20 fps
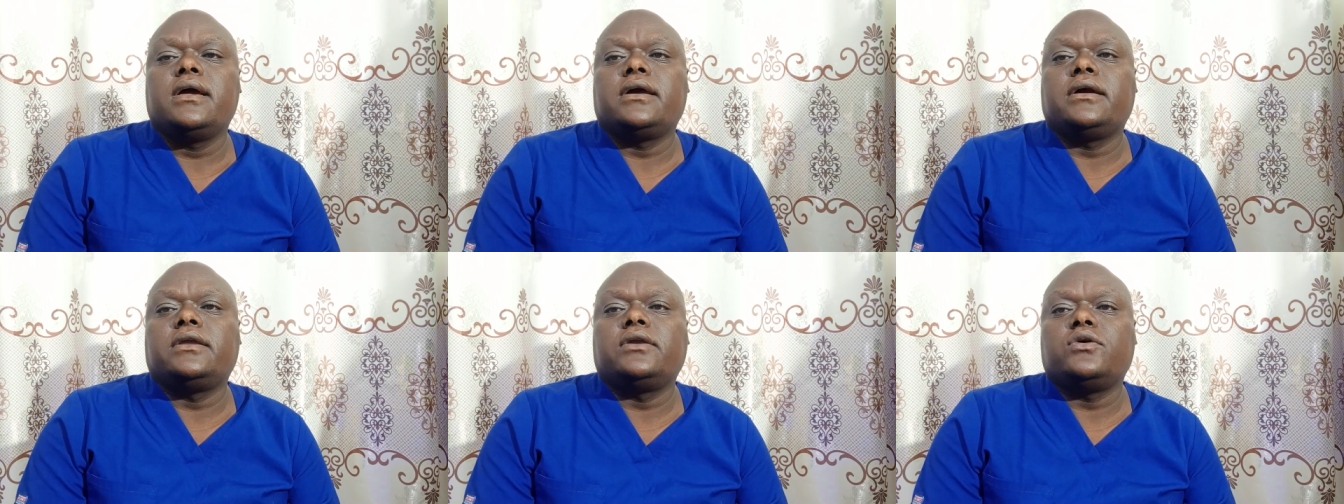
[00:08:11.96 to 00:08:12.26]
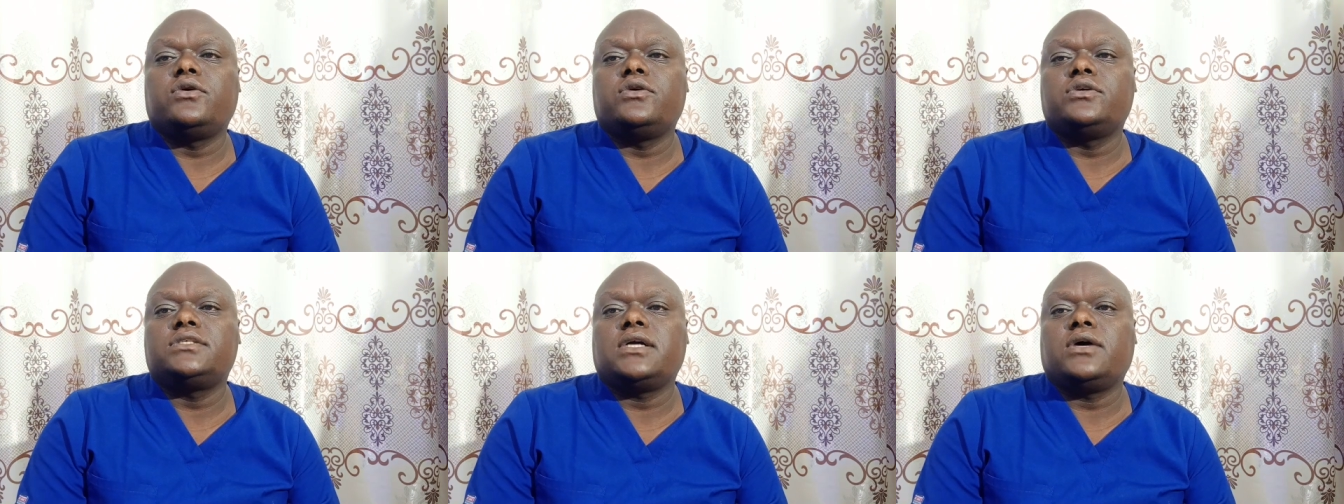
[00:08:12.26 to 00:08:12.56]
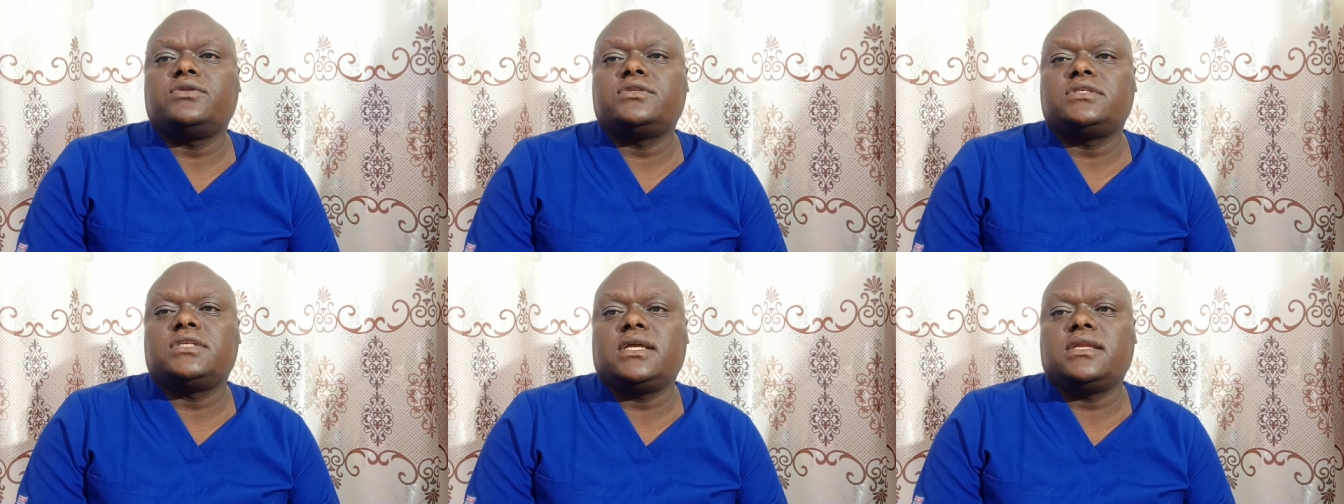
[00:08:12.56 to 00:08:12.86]
grows
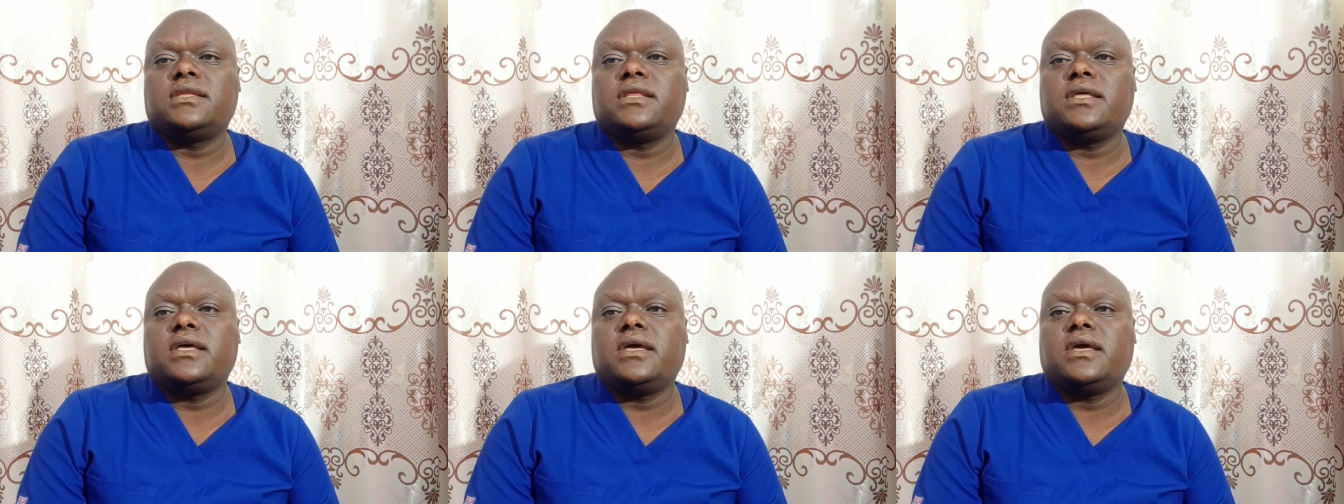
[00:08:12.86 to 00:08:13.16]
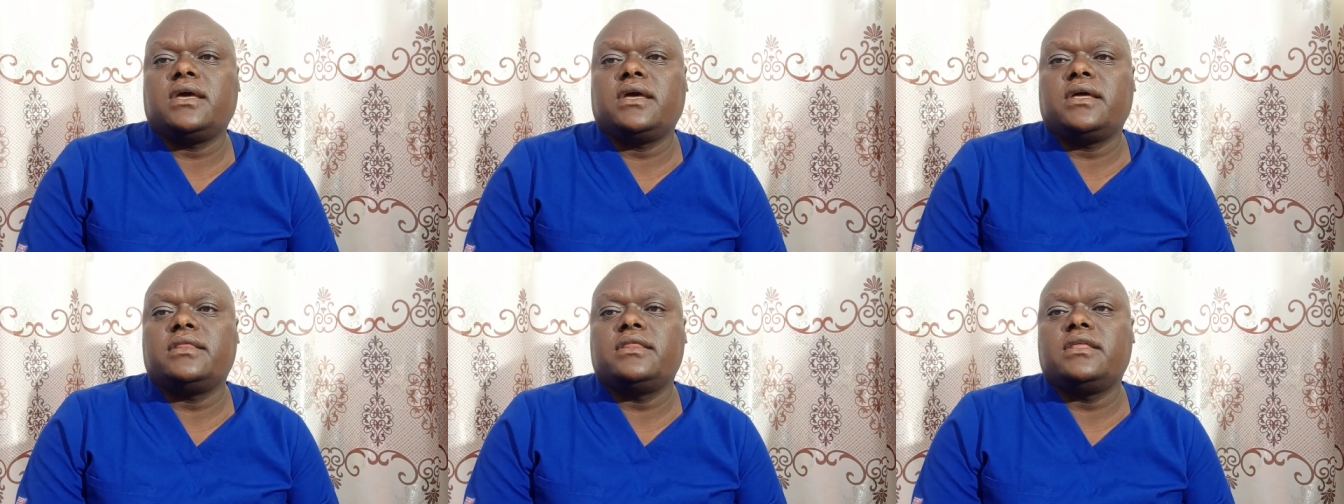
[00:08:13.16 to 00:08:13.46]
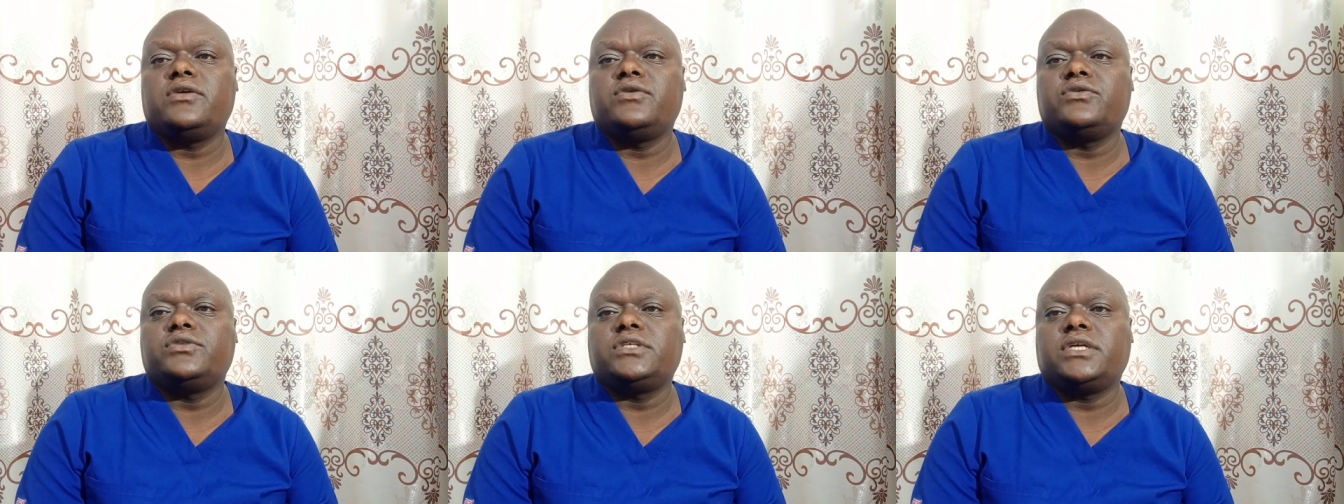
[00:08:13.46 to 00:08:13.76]
outside the, the
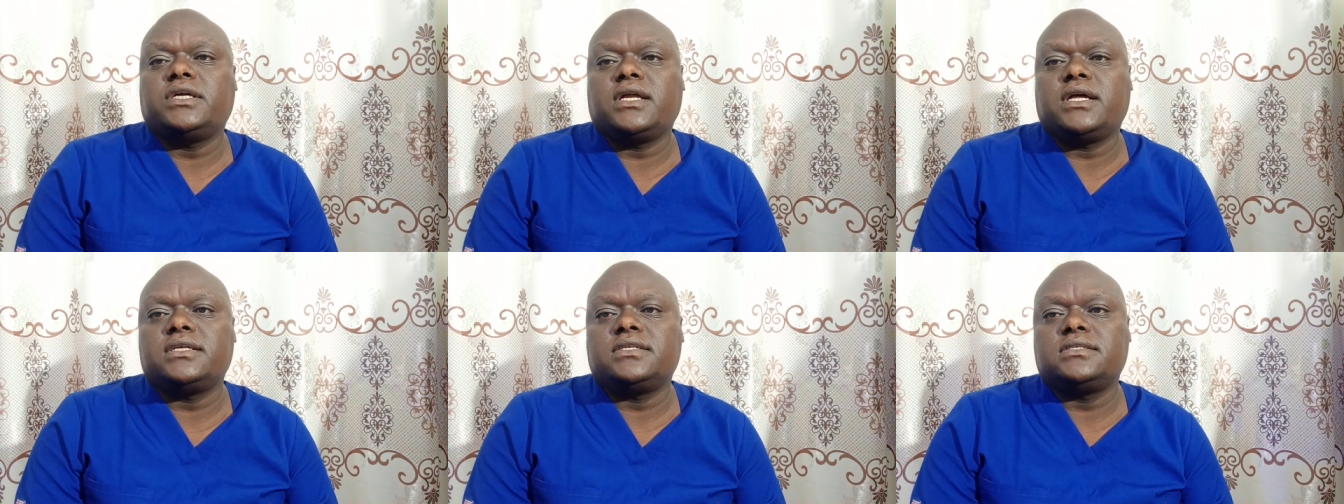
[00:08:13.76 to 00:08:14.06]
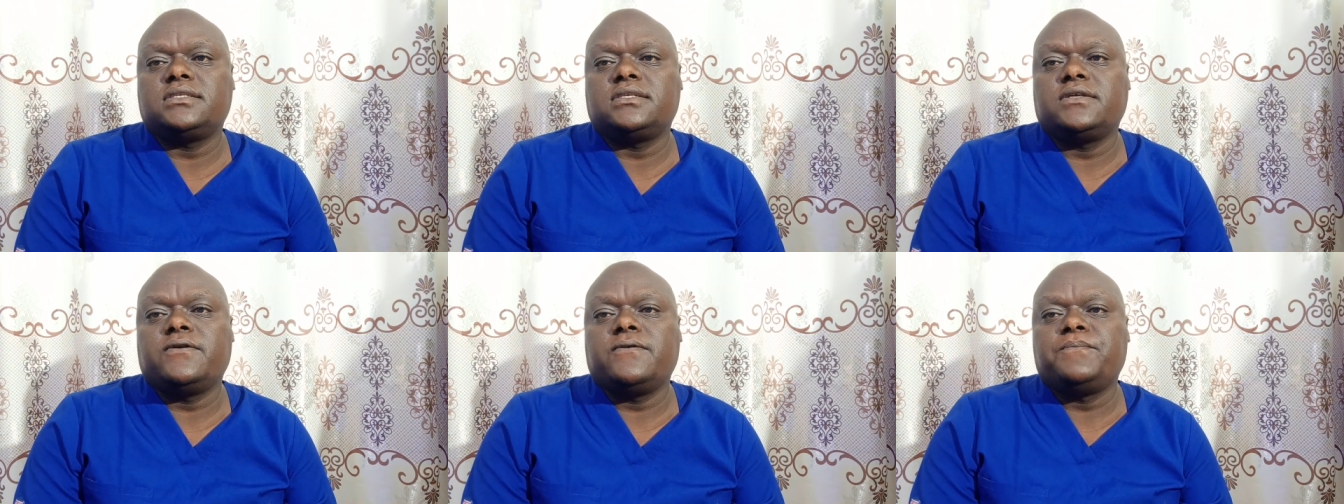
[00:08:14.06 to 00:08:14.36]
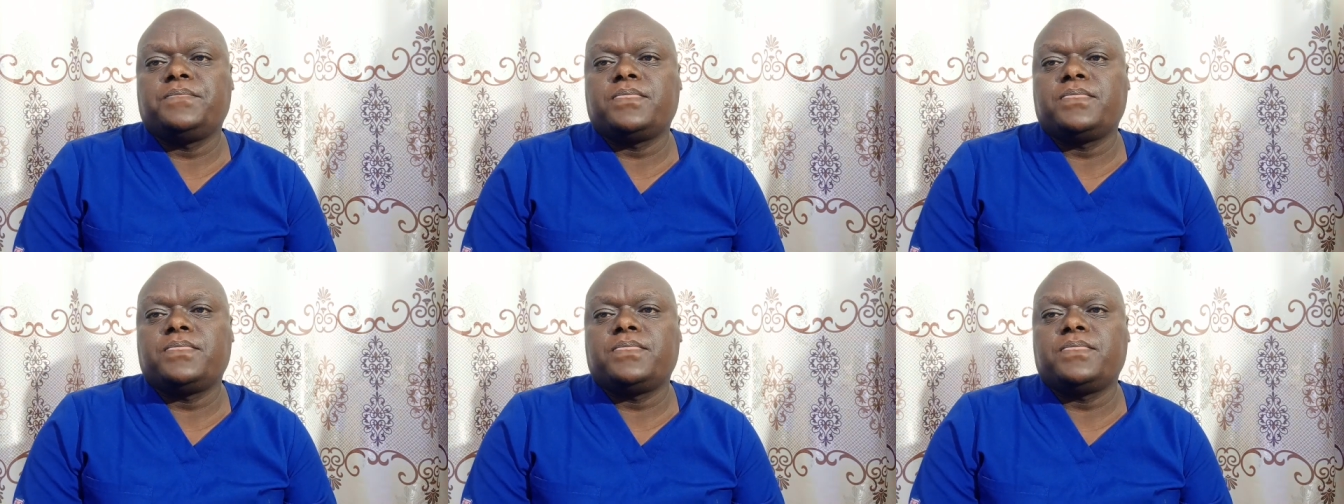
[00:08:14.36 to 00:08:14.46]
uterus.